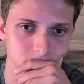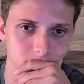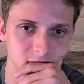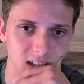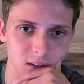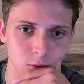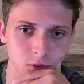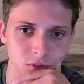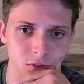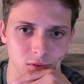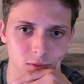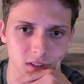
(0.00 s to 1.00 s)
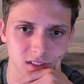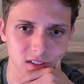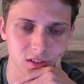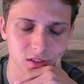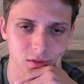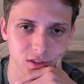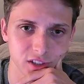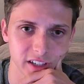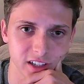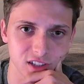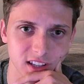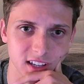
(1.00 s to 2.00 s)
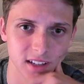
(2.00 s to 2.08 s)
I do want to change that.